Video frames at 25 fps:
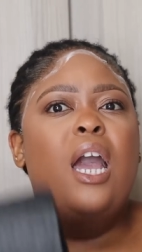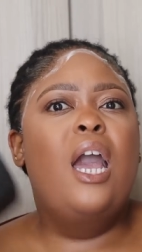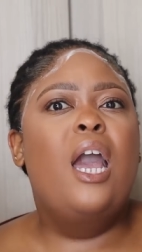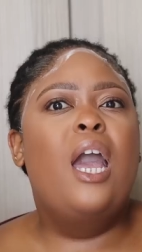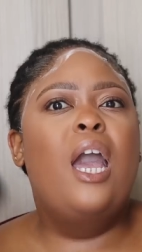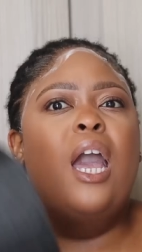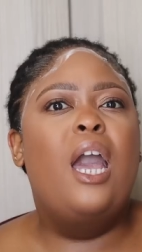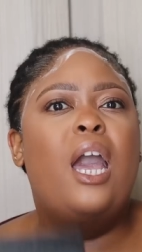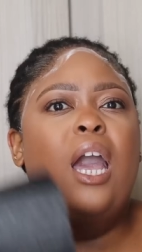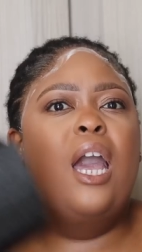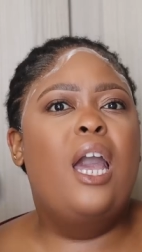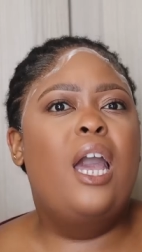
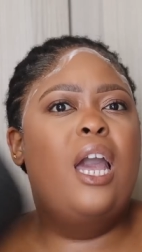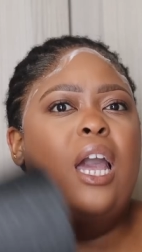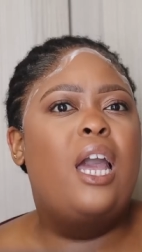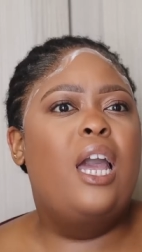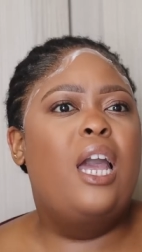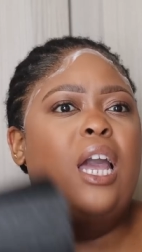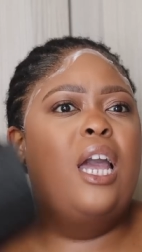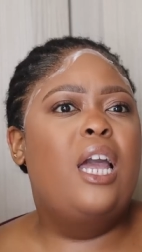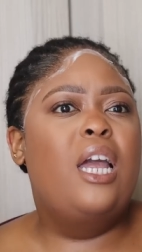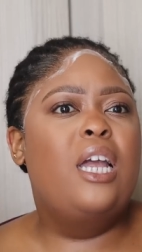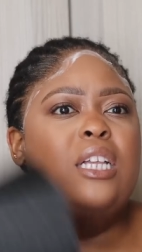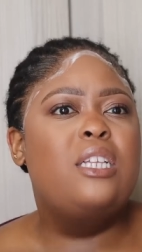
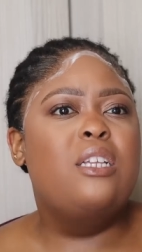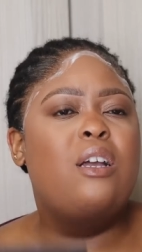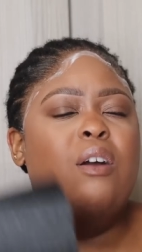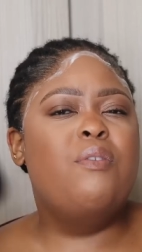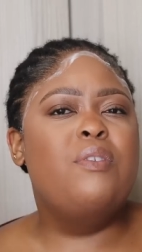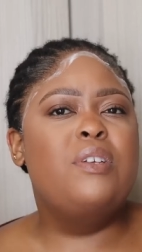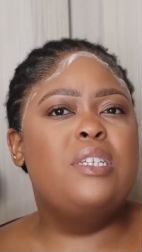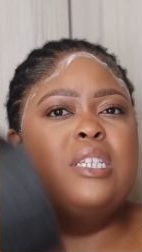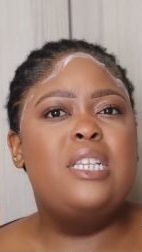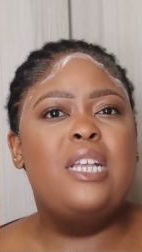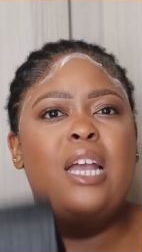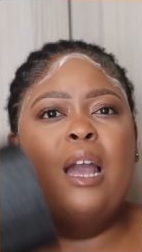and
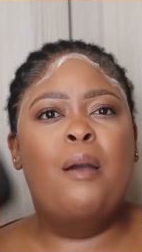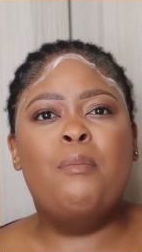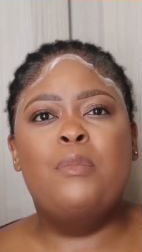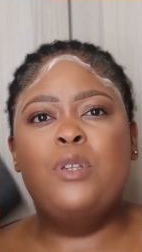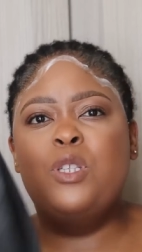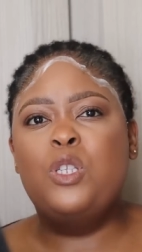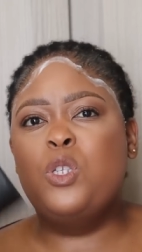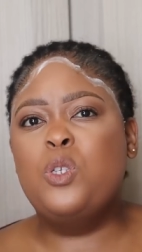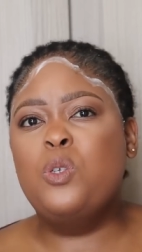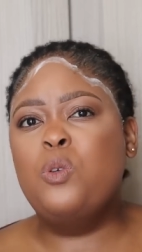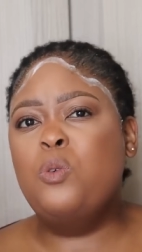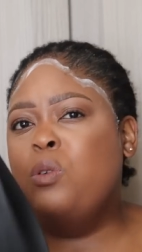obviously I'm
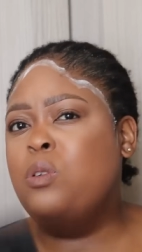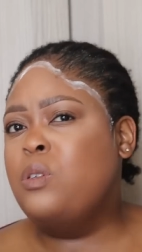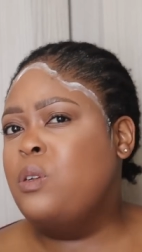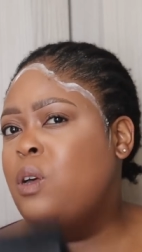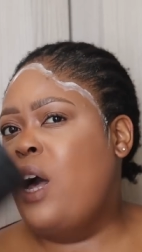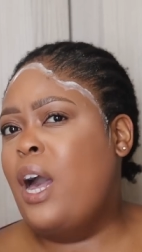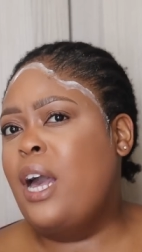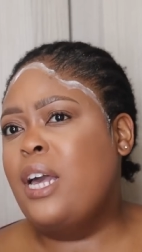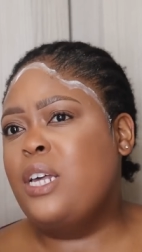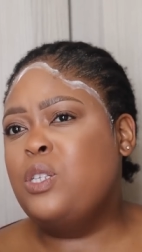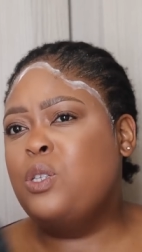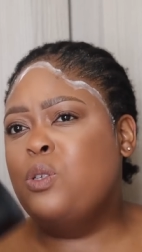in school,
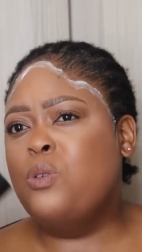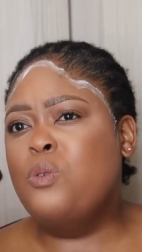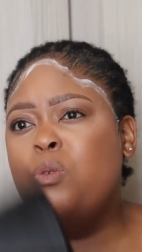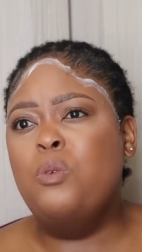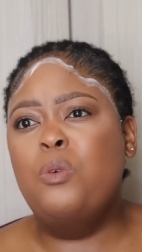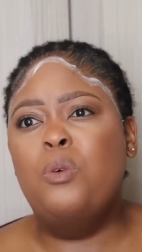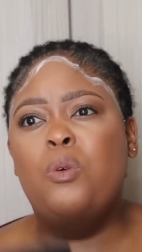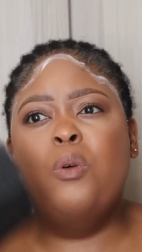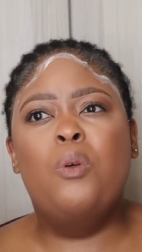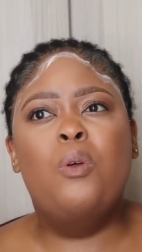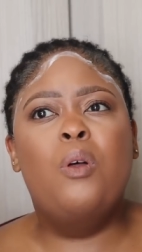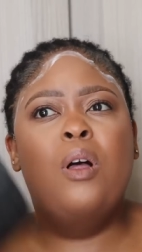high
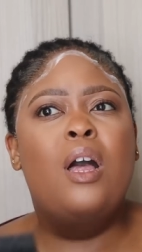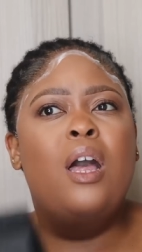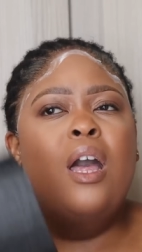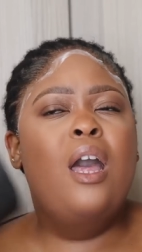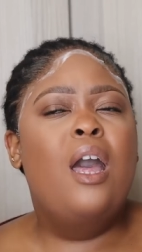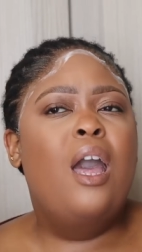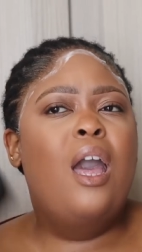school,